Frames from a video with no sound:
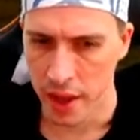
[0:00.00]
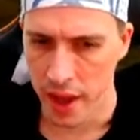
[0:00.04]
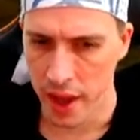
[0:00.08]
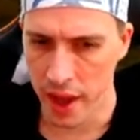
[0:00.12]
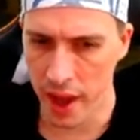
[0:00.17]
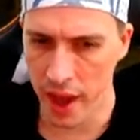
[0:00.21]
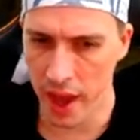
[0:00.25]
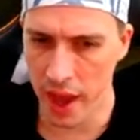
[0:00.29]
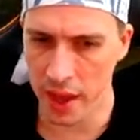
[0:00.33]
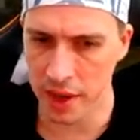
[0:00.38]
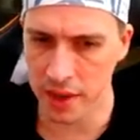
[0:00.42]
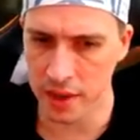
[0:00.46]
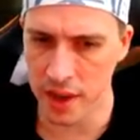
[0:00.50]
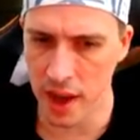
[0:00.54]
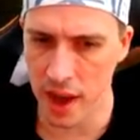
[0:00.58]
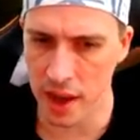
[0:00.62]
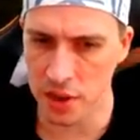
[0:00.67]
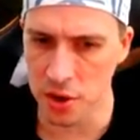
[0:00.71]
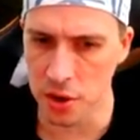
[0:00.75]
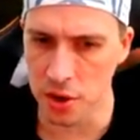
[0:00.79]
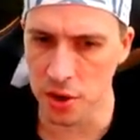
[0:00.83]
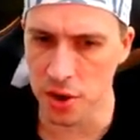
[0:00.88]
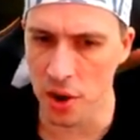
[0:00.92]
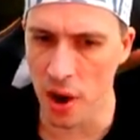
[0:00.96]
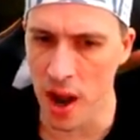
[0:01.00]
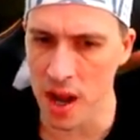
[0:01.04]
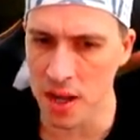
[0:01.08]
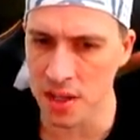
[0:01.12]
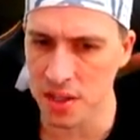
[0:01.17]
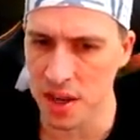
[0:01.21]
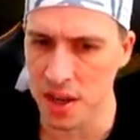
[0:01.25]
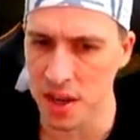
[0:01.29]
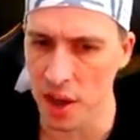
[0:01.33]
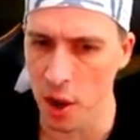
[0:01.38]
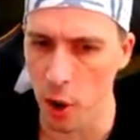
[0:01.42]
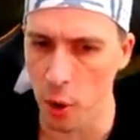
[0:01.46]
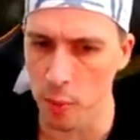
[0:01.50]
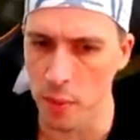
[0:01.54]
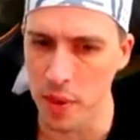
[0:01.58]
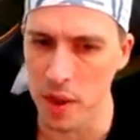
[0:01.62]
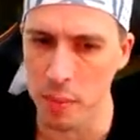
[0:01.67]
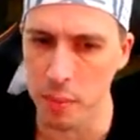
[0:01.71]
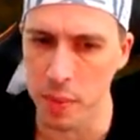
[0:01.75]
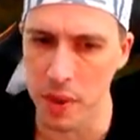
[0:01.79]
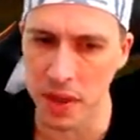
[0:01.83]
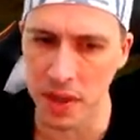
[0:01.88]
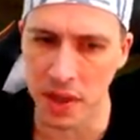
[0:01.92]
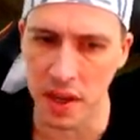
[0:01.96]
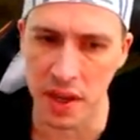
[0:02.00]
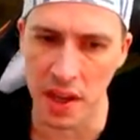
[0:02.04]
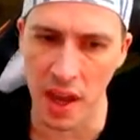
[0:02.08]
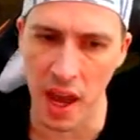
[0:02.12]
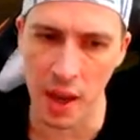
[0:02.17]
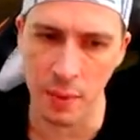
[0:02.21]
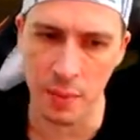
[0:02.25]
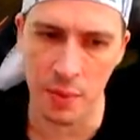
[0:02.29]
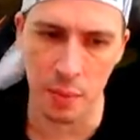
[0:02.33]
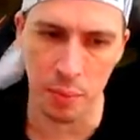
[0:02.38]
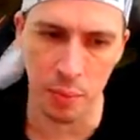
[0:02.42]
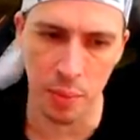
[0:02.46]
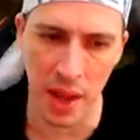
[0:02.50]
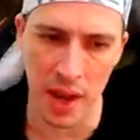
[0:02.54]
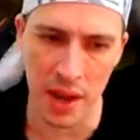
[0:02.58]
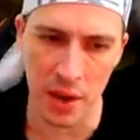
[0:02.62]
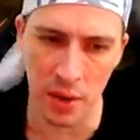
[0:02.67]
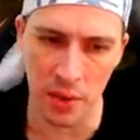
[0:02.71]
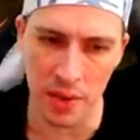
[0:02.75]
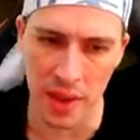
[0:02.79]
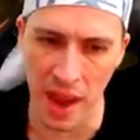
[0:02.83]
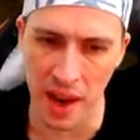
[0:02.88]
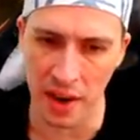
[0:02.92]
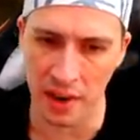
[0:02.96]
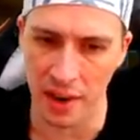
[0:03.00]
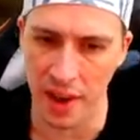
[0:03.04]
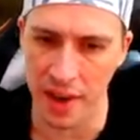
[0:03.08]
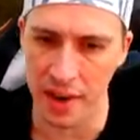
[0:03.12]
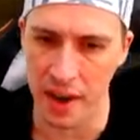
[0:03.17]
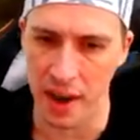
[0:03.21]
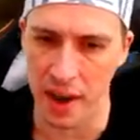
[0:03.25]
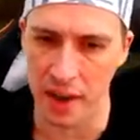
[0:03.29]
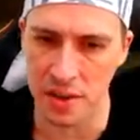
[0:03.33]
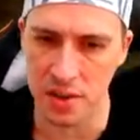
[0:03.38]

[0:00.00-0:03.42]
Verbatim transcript: And you guys can help me pick a game to play on that letter.